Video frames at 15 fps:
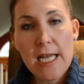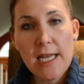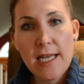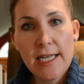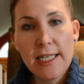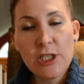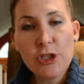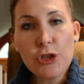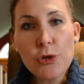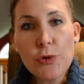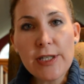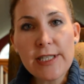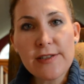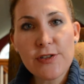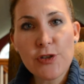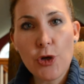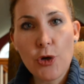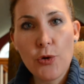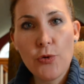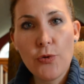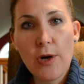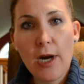And in doing
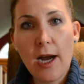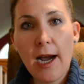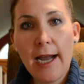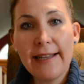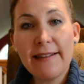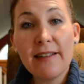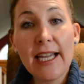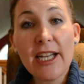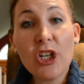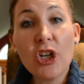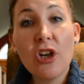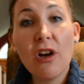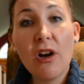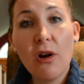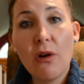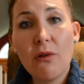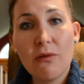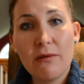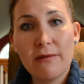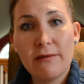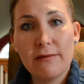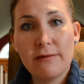so, I let go.
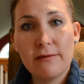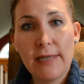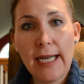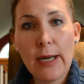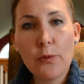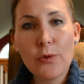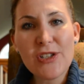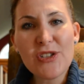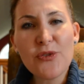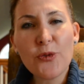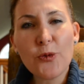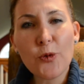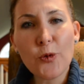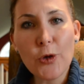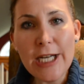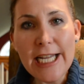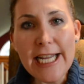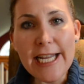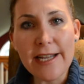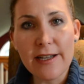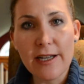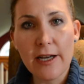I was
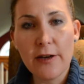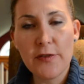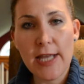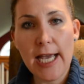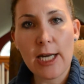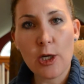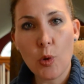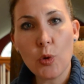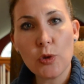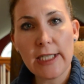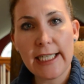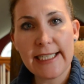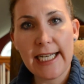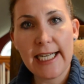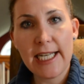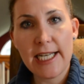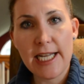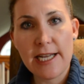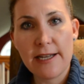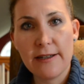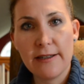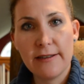free of that old identity.